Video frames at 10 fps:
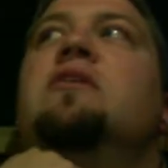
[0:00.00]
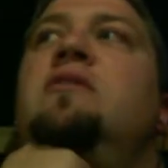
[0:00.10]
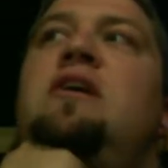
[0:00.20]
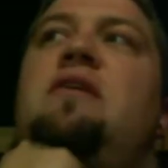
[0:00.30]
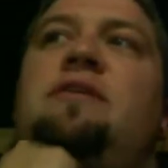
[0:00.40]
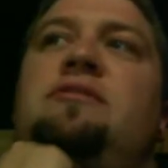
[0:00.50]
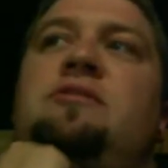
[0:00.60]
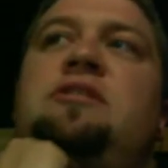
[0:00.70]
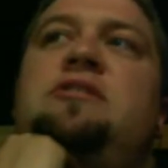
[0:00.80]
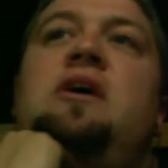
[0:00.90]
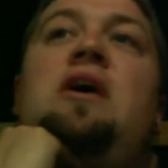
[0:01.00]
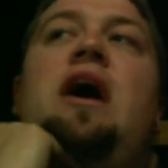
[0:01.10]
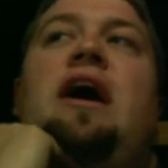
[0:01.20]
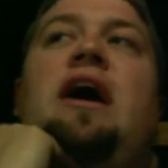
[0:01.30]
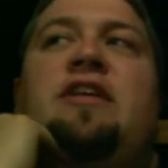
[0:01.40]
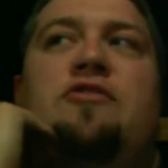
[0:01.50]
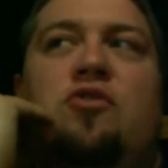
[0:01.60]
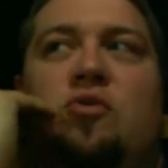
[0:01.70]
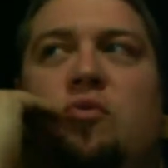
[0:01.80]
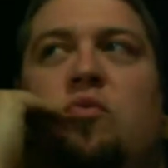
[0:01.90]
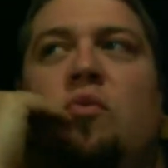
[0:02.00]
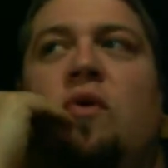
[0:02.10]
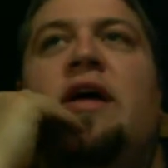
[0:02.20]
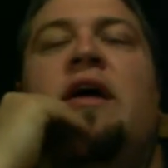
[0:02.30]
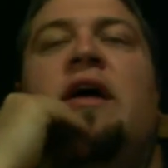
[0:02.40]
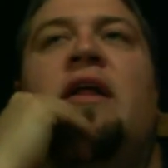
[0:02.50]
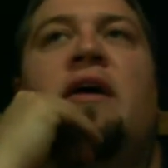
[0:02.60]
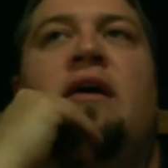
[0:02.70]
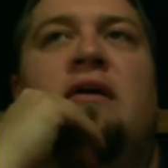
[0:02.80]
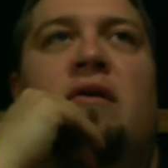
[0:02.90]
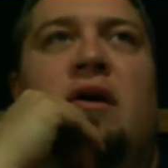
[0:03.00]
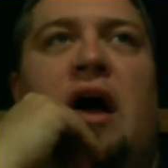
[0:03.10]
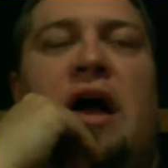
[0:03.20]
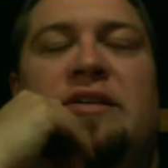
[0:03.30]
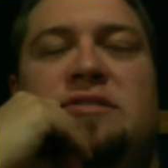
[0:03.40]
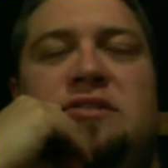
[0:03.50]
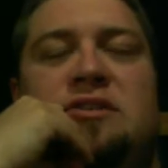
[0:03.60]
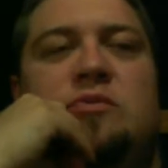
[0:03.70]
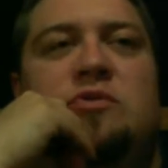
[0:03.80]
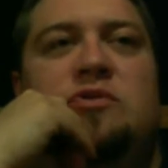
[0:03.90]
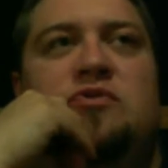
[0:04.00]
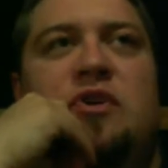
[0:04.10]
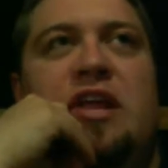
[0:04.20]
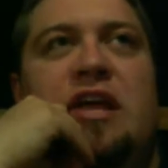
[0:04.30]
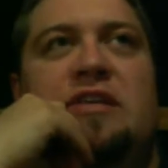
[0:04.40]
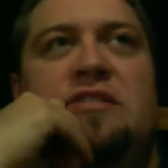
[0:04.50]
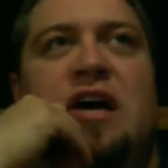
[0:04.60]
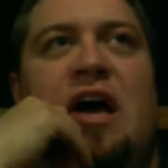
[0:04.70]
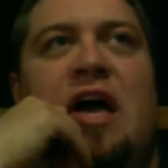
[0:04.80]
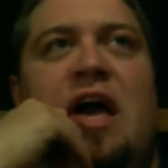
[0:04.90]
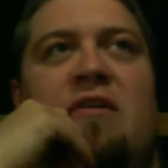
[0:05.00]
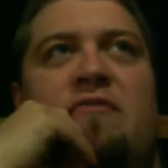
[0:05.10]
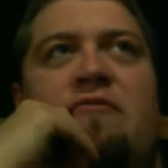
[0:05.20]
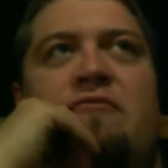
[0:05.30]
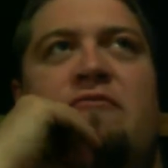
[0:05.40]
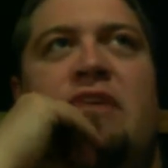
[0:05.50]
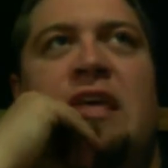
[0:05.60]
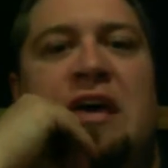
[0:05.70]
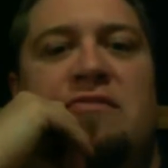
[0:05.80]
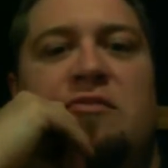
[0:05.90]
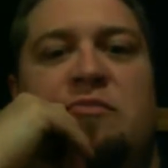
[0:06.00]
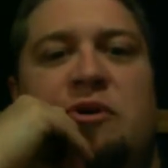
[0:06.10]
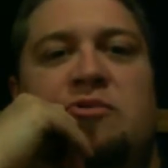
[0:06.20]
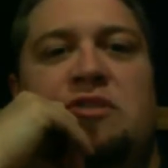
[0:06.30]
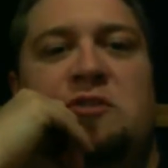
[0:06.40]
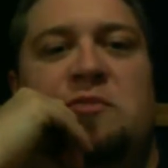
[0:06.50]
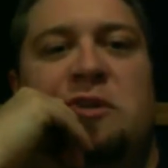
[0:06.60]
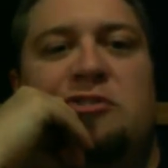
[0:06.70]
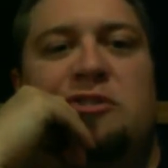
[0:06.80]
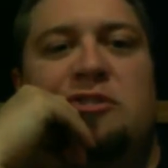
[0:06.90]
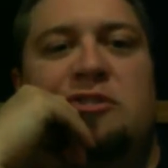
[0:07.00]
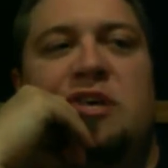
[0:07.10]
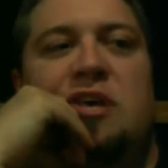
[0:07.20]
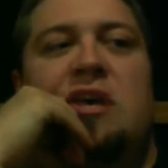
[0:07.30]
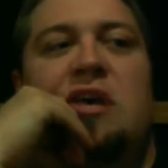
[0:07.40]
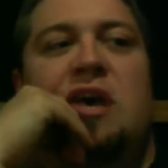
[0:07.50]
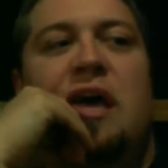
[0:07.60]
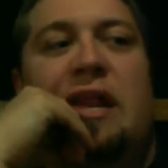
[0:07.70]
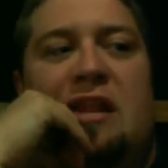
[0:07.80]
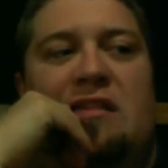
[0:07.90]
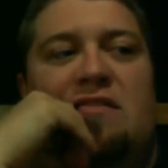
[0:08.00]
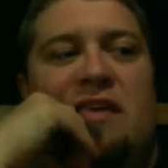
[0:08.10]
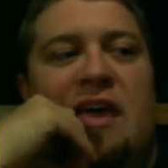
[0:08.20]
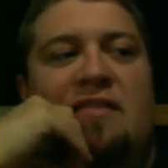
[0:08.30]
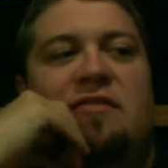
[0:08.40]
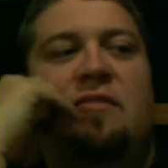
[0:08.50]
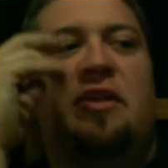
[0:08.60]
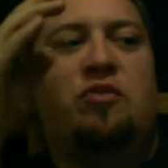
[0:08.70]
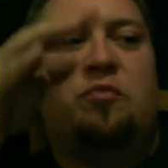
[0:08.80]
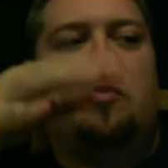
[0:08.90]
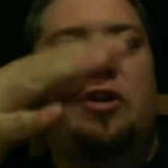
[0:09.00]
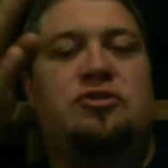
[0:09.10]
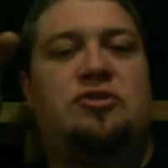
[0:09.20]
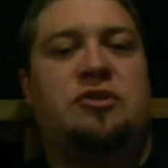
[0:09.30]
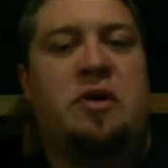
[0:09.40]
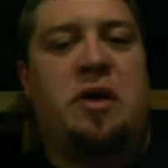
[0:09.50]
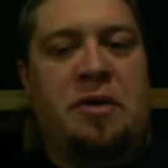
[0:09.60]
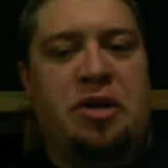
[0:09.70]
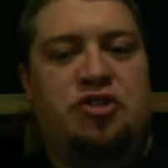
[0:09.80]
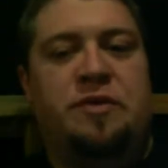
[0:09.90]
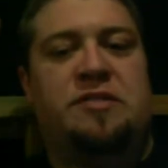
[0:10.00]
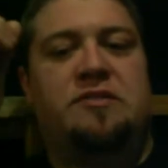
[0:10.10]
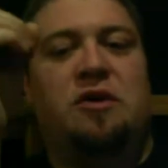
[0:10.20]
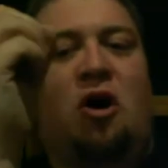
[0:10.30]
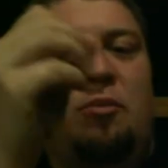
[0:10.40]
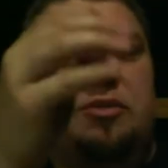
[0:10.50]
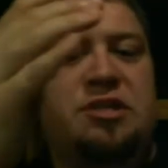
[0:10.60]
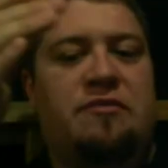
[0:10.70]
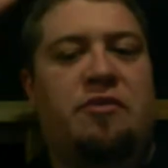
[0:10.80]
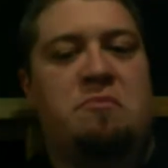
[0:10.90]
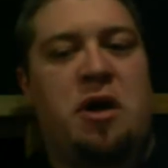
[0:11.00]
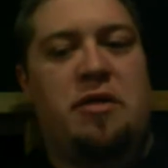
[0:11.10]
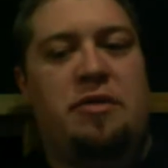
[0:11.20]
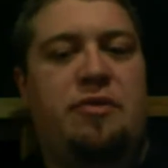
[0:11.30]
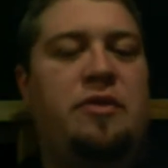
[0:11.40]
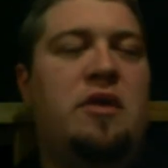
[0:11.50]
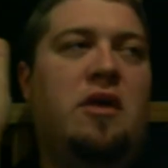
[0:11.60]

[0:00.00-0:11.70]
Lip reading: crap, that's crazy. I need to do, and I still, which is funny, is I have yet to post these pictures, and I need to take some. I do pictures and measurements almost every month,